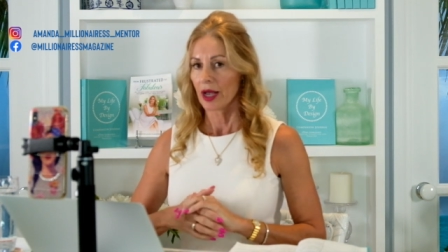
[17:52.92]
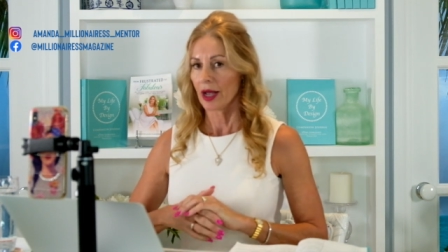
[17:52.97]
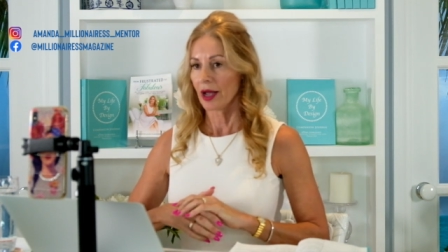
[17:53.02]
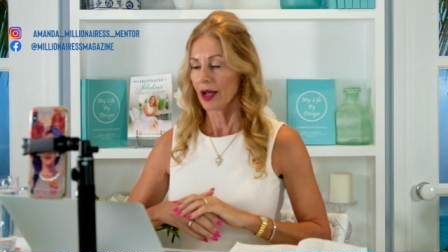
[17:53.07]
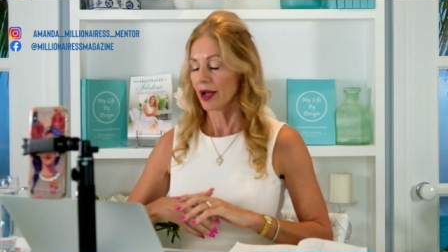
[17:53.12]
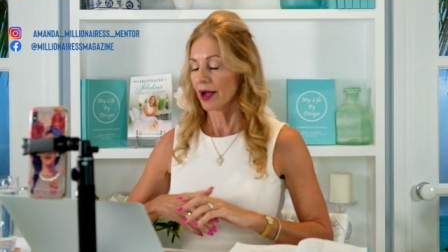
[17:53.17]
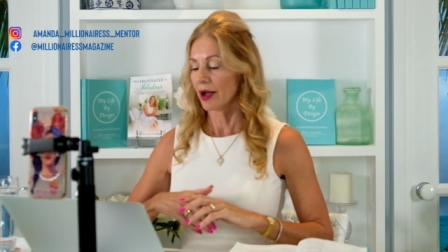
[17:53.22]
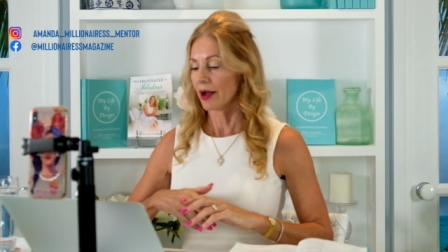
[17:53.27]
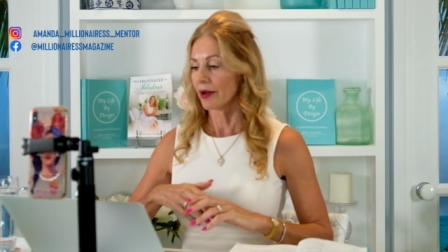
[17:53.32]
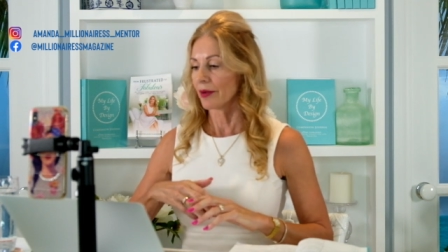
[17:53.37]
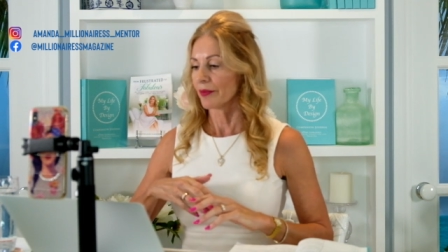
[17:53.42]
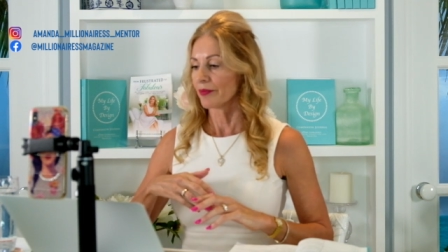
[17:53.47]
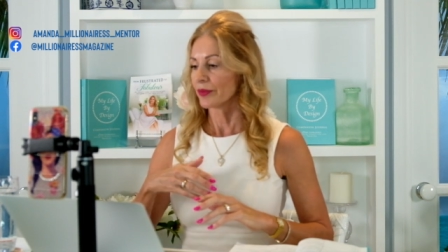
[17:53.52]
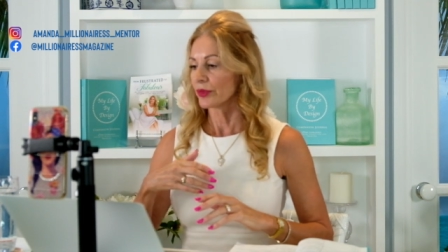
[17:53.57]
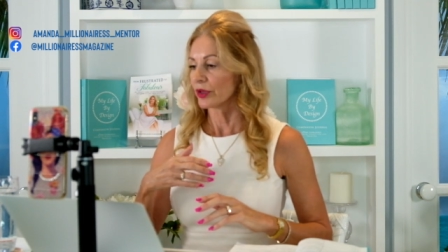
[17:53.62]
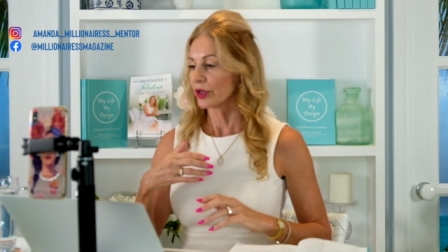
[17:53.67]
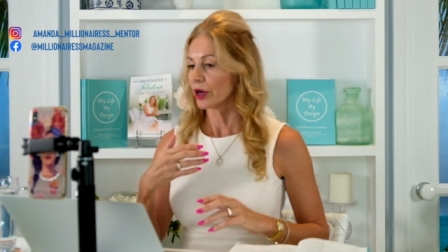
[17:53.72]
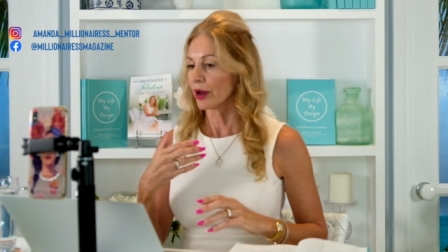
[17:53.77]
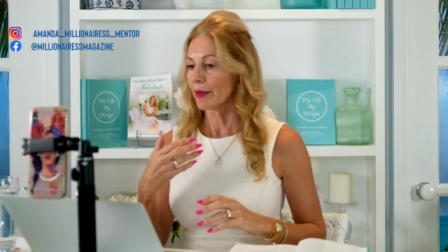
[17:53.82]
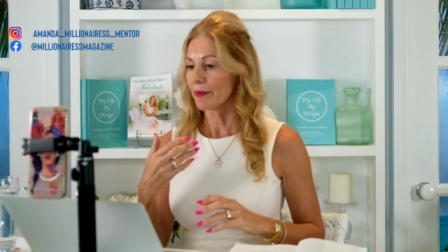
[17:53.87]
uh,
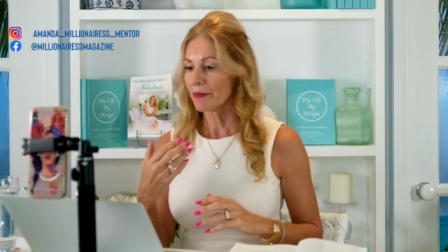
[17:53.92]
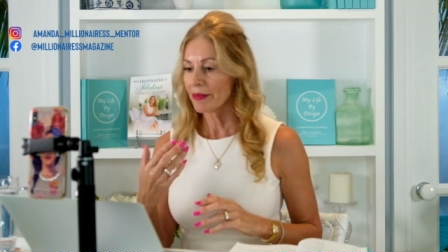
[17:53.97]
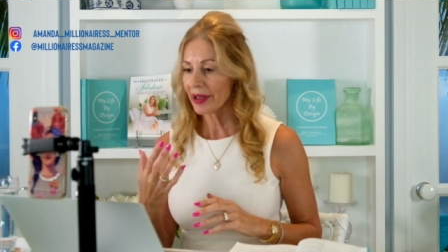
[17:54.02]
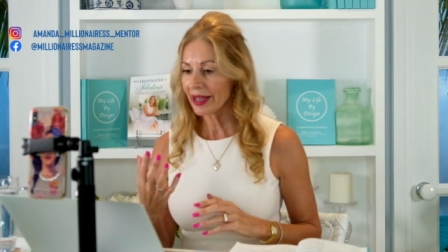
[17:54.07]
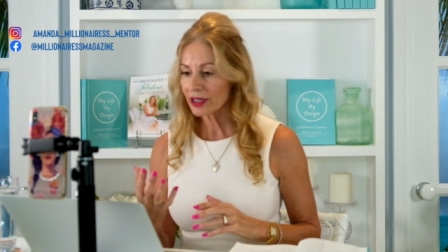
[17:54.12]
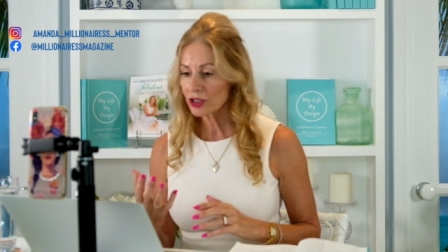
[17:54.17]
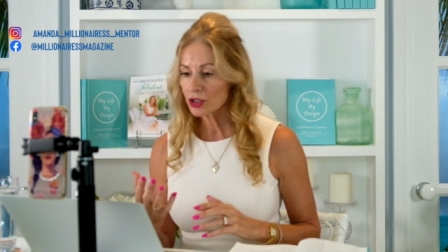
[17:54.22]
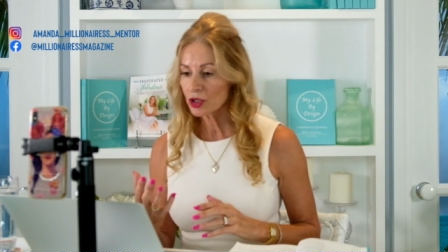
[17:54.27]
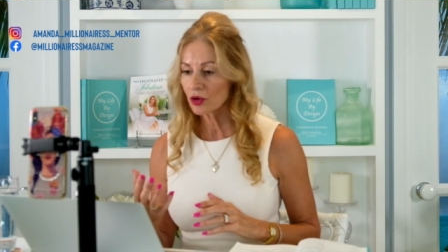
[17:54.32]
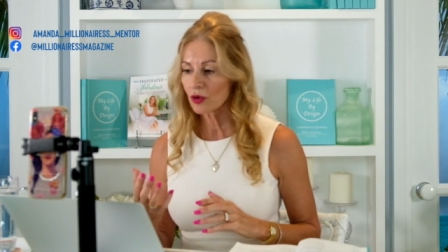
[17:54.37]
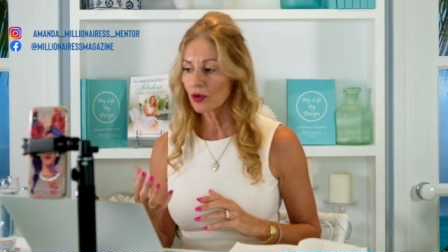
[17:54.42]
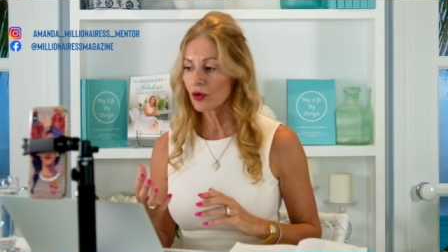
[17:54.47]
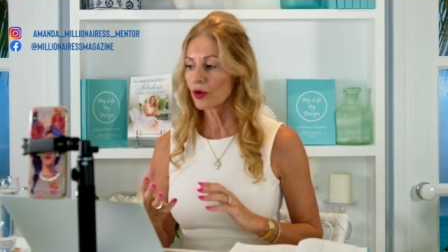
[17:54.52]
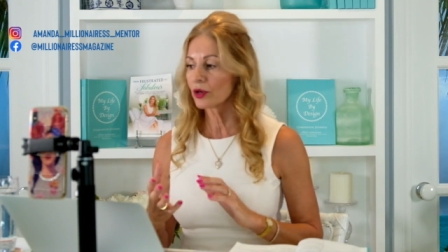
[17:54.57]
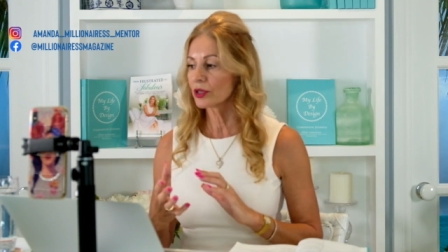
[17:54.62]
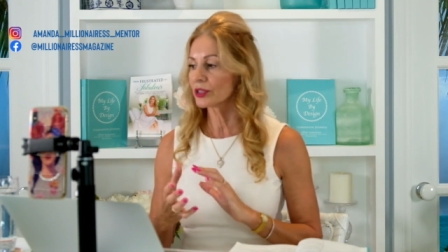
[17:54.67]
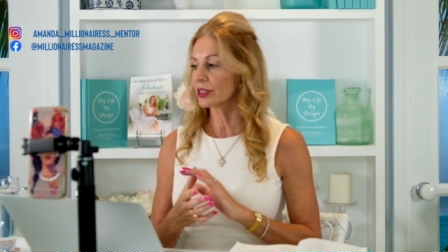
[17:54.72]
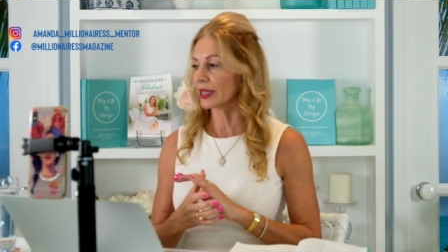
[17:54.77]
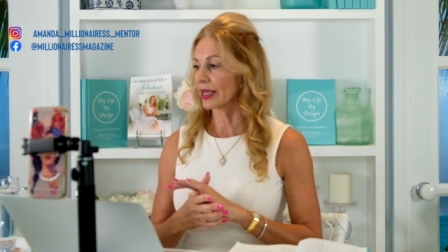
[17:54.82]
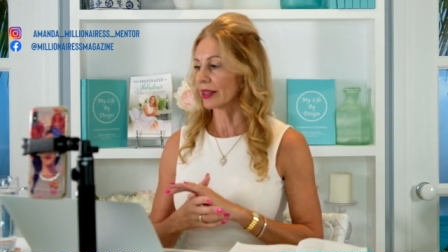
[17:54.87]
you know,
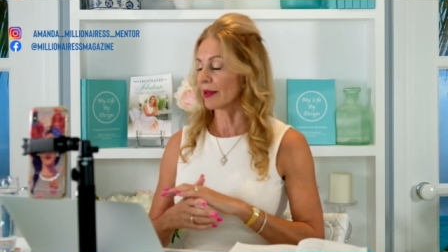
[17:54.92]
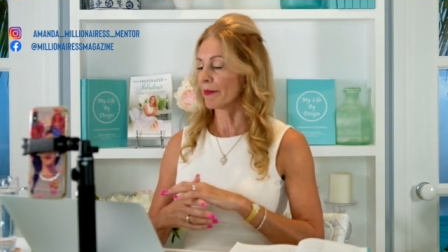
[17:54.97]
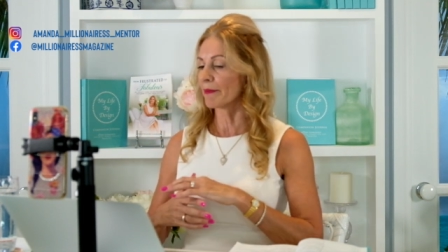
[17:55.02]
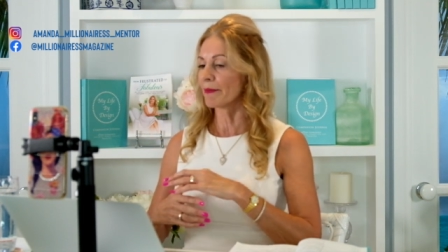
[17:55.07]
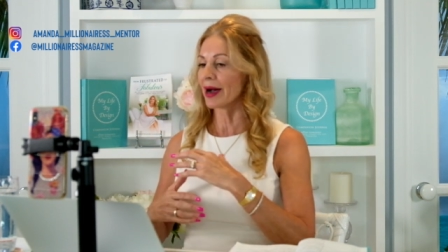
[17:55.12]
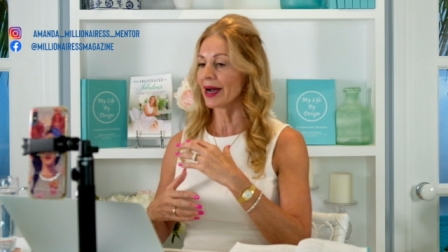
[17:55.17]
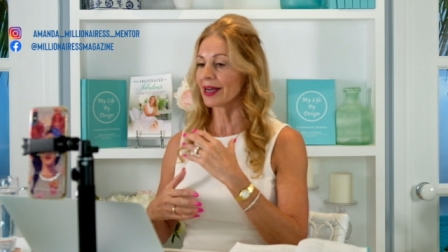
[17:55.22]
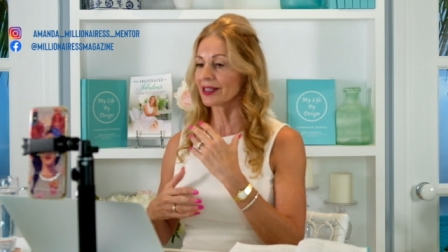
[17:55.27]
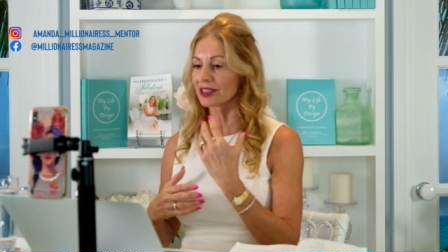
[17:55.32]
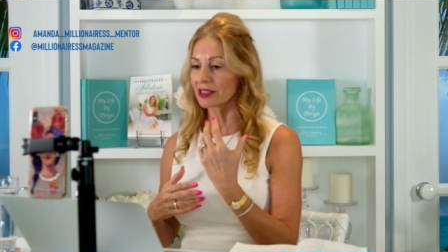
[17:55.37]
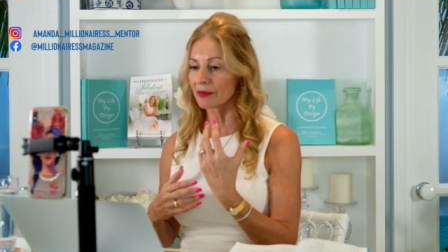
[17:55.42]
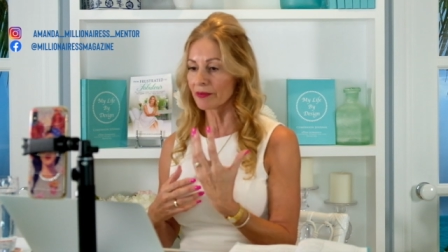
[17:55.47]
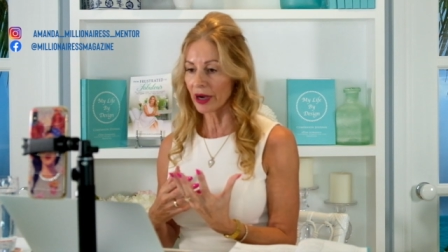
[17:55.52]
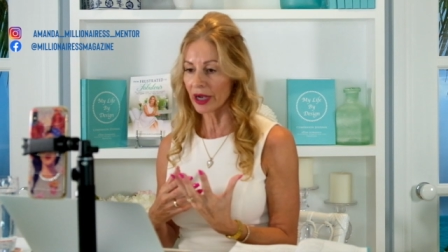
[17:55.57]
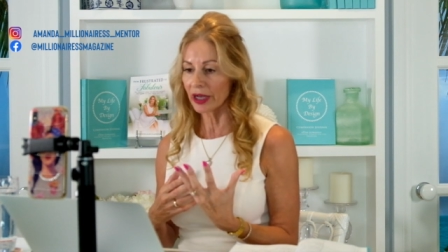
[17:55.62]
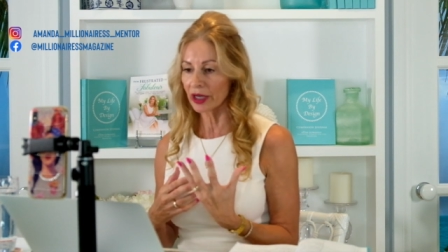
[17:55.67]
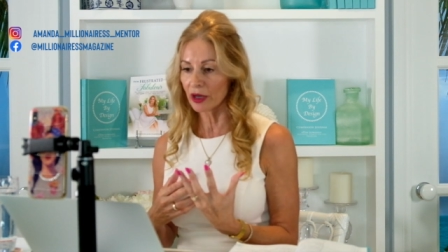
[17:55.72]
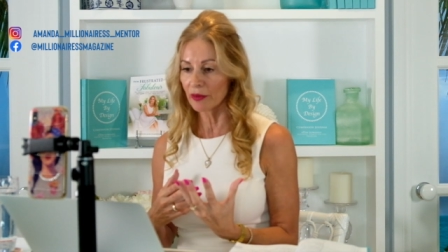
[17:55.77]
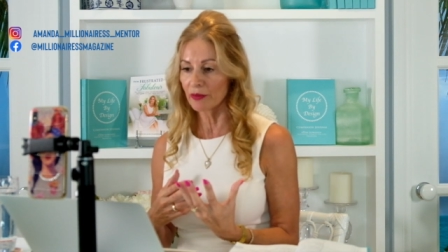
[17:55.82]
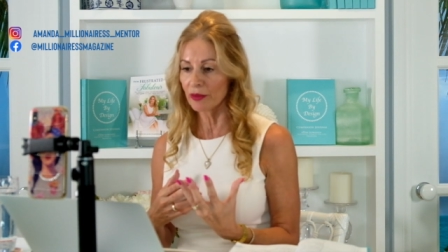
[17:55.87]
mentors and the
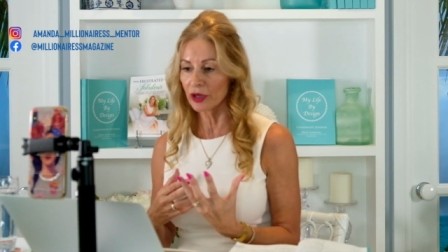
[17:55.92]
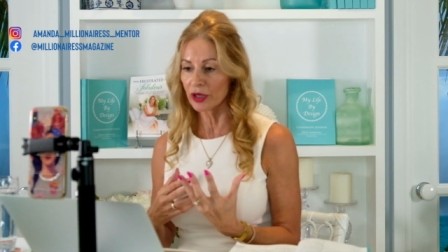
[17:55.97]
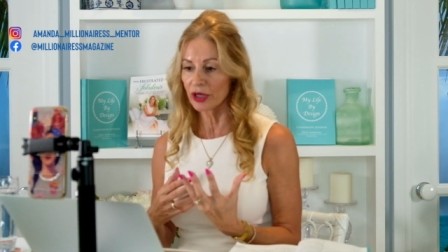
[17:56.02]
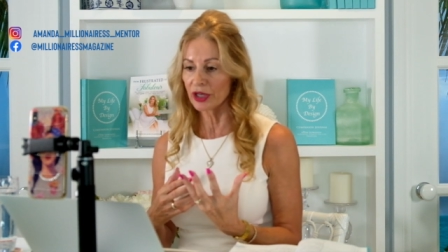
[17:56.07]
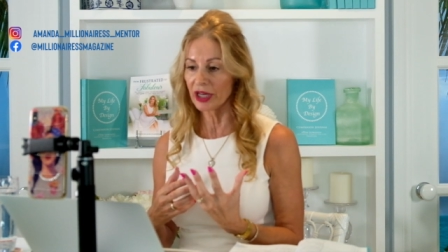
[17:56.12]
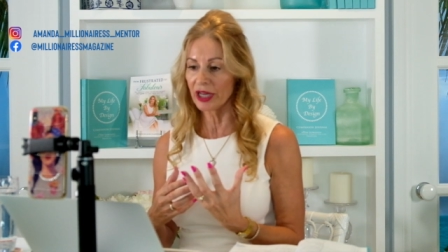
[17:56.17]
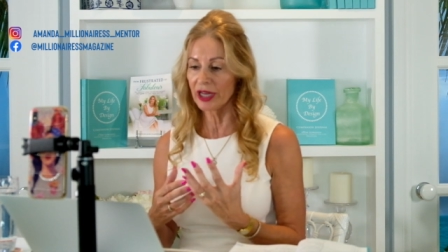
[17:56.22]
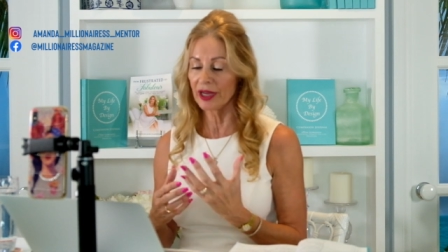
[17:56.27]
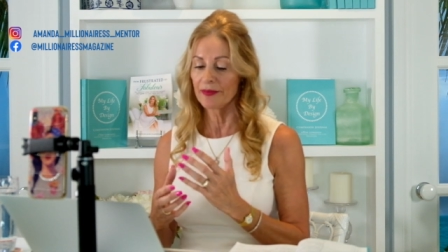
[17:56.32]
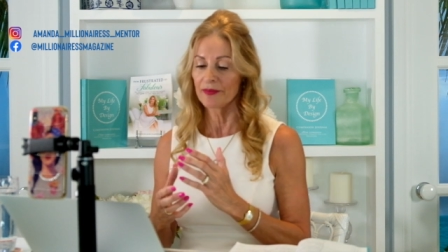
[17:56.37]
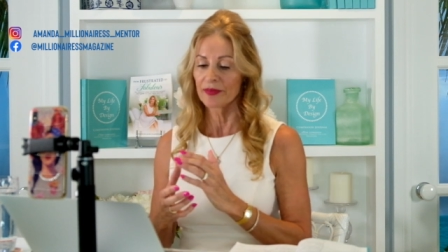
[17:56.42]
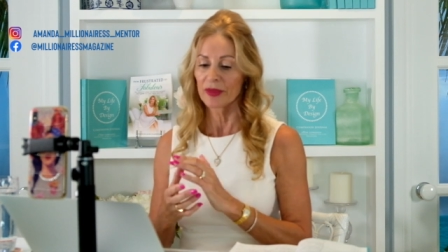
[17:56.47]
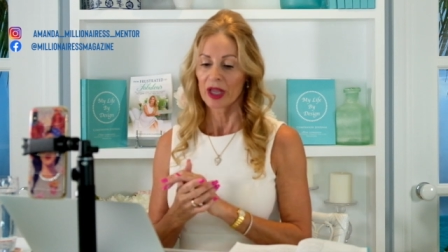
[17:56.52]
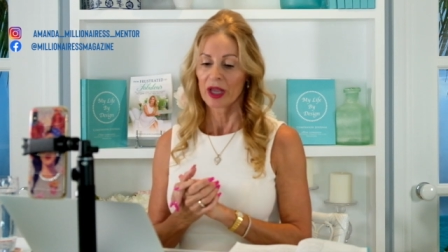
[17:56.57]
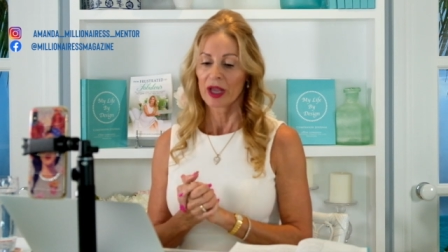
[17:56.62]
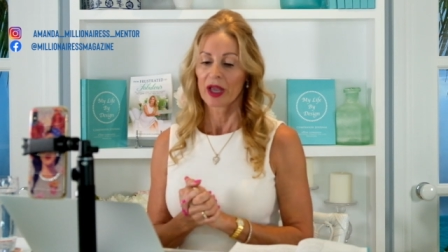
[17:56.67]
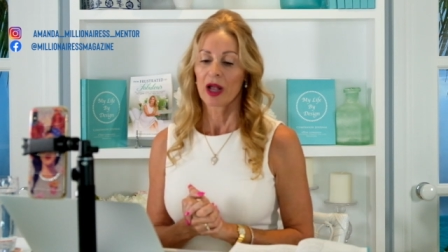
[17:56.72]
mastermind community.